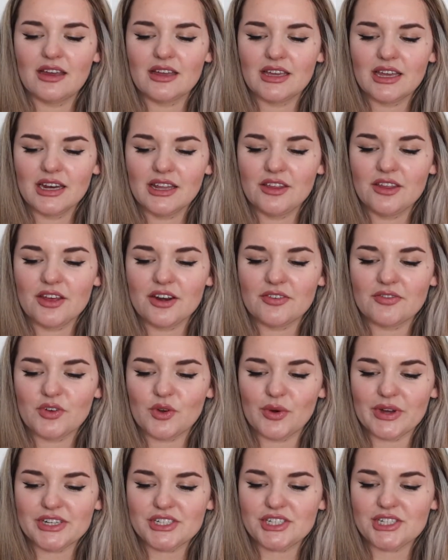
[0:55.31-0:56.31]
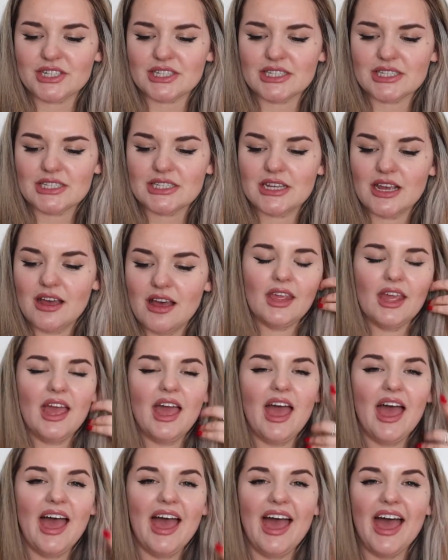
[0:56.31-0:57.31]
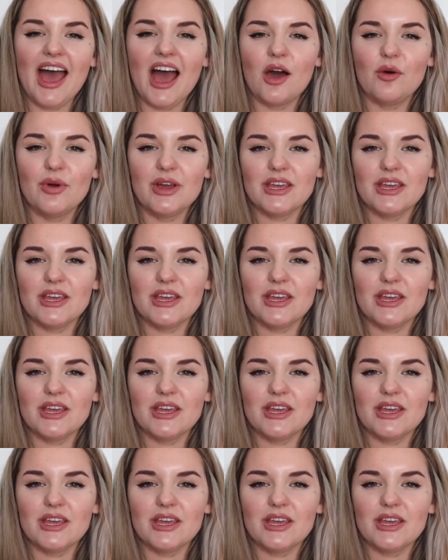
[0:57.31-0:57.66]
Get a lot of questions how